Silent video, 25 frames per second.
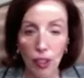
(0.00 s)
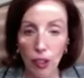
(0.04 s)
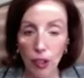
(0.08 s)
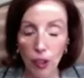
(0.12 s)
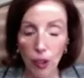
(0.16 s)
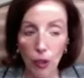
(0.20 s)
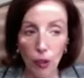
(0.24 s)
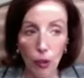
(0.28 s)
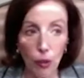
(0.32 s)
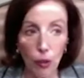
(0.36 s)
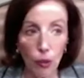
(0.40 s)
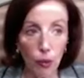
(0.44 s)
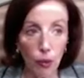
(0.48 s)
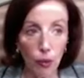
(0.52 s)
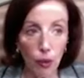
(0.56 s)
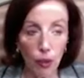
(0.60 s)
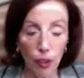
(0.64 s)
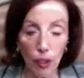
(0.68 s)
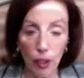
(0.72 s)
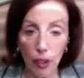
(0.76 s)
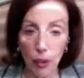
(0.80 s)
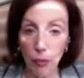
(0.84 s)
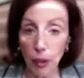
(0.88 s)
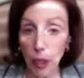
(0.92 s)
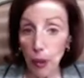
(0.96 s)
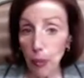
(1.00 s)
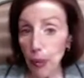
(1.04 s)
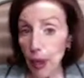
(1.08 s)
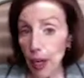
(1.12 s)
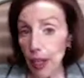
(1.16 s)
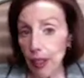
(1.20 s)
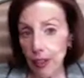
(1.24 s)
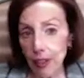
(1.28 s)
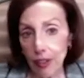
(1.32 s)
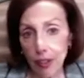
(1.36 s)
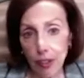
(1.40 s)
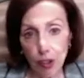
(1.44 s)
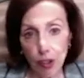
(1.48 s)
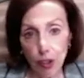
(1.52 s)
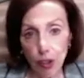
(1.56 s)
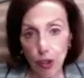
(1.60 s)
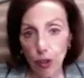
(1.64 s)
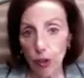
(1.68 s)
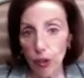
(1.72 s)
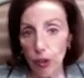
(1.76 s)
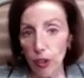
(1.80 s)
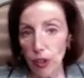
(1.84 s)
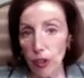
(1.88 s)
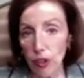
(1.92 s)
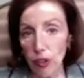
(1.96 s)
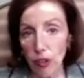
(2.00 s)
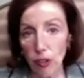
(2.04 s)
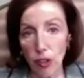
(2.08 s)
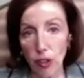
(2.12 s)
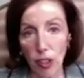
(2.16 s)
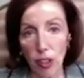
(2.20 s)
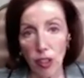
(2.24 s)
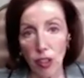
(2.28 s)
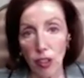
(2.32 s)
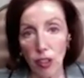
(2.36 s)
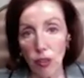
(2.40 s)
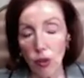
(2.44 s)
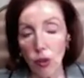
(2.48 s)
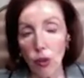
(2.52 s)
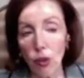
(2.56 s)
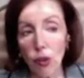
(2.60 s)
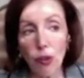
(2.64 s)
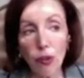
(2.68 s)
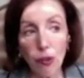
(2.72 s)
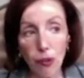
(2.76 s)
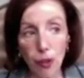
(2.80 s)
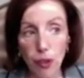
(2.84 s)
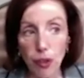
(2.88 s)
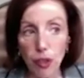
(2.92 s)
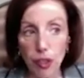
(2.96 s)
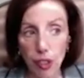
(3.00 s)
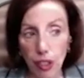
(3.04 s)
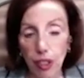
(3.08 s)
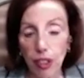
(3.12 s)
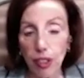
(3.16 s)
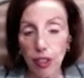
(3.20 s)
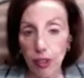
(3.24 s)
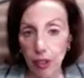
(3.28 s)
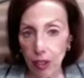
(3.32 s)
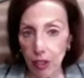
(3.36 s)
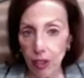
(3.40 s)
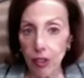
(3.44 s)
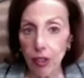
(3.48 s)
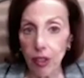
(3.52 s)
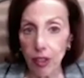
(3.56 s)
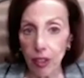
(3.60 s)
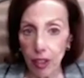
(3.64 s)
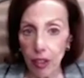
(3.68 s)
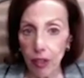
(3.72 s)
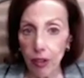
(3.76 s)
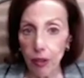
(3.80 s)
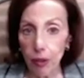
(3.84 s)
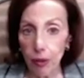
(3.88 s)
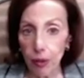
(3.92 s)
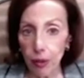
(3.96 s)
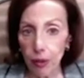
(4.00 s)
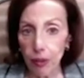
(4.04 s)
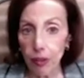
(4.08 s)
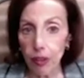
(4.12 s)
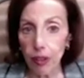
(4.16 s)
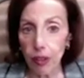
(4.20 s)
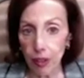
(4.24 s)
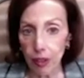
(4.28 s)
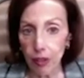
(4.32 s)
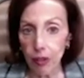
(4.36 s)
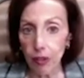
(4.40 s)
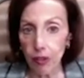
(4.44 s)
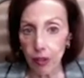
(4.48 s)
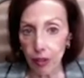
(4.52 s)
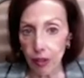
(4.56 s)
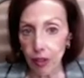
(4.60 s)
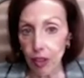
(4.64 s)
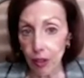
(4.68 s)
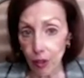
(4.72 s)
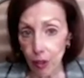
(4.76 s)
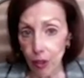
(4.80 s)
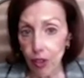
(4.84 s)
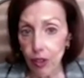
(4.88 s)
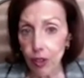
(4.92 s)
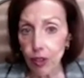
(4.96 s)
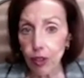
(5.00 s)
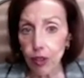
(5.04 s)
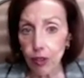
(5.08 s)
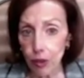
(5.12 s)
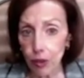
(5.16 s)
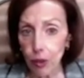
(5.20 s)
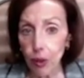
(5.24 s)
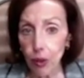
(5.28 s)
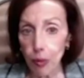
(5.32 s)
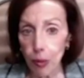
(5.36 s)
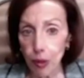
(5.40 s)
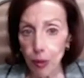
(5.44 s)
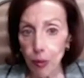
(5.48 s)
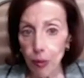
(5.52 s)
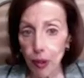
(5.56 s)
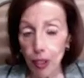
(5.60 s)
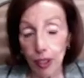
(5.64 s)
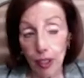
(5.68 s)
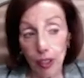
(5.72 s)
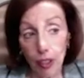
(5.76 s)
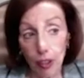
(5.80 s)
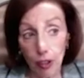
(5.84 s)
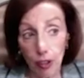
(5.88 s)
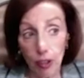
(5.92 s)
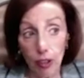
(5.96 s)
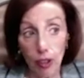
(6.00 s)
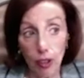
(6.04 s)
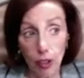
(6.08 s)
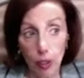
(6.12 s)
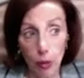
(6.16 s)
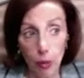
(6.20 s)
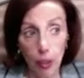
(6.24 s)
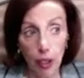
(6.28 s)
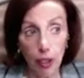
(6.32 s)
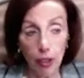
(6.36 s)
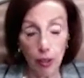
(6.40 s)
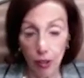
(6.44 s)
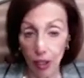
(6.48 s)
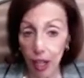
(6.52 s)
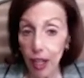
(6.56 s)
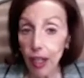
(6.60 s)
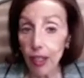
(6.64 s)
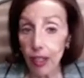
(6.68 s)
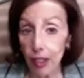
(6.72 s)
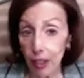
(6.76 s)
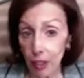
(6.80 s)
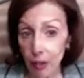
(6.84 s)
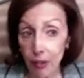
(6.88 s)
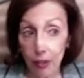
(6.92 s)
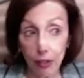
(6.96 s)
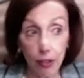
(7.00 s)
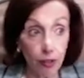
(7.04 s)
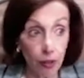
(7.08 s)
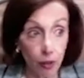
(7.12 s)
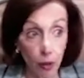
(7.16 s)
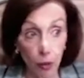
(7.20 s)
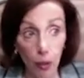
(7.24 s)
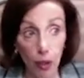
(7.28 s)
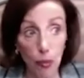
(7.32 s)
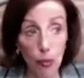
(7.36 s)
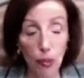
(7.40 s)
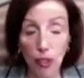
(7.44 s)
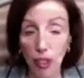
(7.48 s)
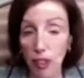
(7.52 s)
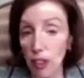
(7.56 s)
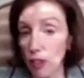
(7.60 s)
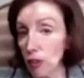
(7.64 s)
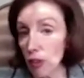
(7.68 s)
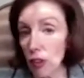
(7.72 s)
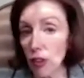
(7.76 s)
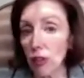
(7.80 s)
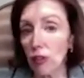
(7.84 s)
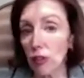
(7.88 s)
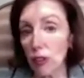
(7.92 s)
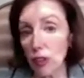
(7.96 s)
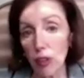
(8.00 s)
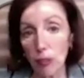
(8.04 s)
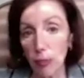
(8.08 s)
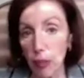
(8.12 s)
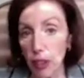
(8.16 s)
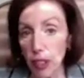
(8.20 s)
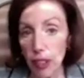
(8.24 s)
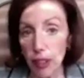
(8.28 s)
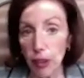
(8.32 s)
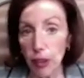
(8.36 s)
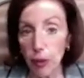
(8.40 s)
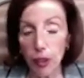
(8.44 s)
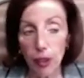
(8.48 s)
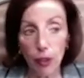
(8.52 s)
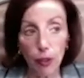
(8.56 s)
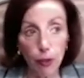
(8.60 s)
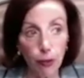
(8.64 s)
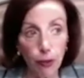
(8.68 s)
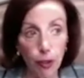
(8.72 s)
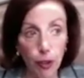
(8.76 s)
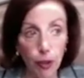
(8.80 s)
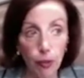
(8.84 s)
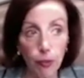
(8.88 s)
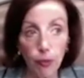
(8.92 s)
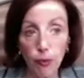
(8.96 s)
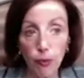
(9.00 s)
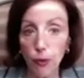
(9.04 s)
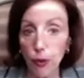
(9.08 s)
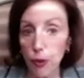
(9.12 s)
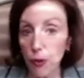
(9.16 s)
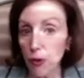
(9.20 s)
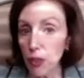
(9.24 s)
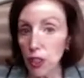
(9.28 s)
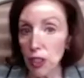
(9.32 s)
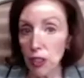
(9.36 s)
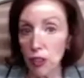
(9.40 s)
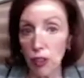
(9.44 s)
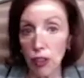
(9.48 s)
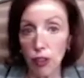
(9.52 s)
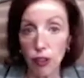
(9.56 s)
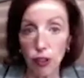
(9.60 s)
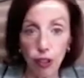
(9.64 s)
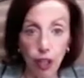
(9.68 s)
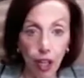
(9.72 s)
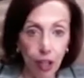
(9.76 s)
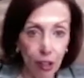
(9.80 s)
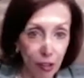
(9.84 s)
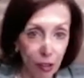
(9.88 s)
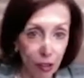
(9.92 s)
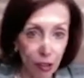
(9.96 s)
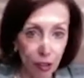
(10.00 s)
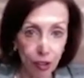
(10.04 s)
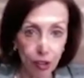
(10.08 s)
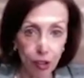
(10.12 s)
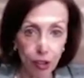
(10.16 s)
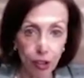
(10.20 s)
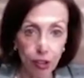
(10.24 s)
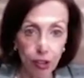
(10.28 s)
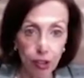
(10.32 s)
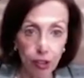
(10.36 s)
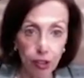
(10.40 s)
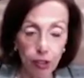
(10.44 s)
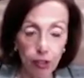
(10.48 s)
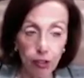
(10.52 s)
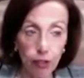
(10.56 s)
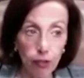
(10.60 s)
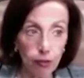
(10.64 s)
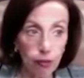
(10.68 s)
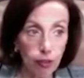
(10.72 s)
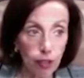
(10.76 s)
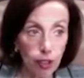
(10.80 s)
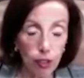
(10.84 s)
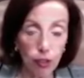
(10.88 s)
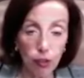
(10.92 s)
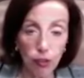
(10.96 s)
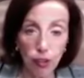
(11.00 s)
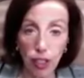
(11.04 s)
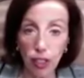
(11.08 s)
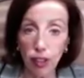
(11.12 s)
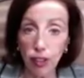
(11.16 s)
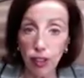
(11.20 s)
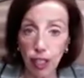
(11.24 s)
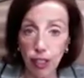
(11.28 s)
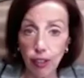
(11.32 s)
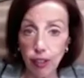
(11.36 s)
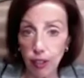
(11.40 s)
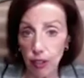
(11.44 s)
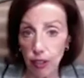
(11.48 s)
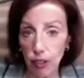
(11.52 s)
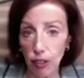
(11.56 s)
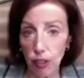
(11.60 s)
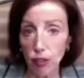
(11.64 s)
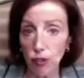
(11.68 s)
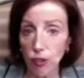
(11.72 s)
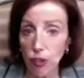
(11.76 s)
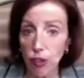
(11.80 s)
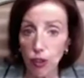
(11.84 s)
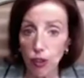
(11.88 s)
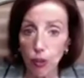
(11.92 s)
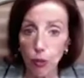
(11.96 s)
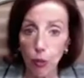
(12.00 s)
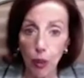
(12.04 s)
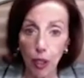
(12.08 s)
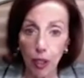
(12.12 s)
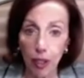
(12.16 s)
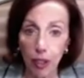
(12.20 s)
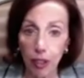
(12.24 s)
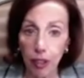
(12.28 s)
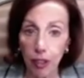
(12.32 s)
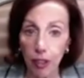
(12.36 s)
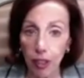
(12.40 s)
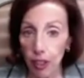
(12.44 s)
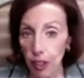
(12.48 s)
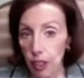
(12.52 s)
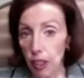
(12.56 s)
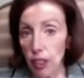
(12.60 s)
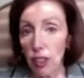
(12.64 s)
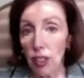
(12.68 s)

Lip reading: malpractice insurance, and all of those things. It can cost quite a bit of money, and you can spend a lot on it. The website alone could be anywhere from $1,500 to $10,000, depending